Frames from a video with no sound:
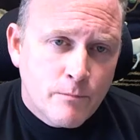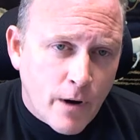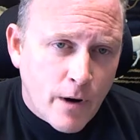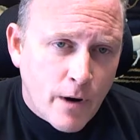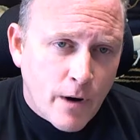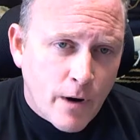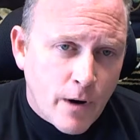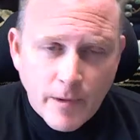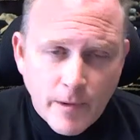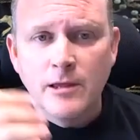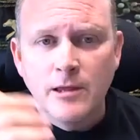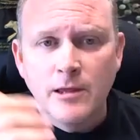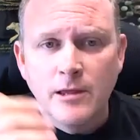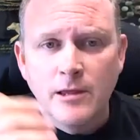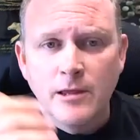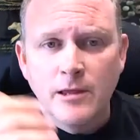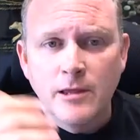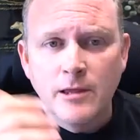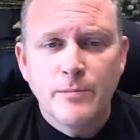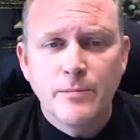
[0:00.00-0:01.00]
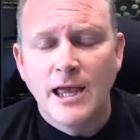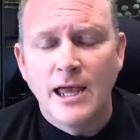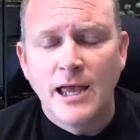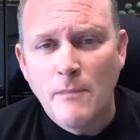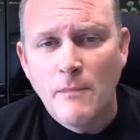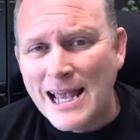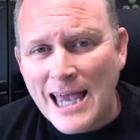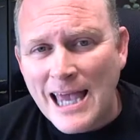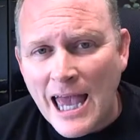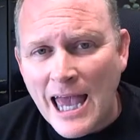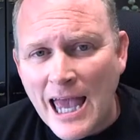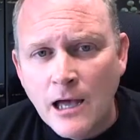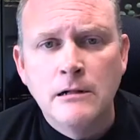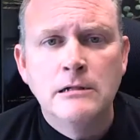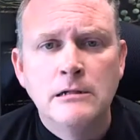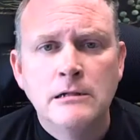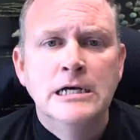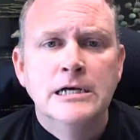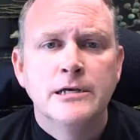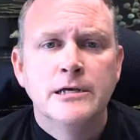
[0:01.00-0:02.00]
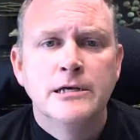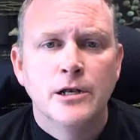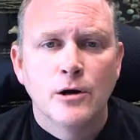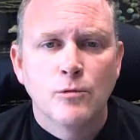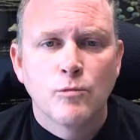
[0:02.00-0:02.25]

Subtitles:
primarily because of people like Mike Hale,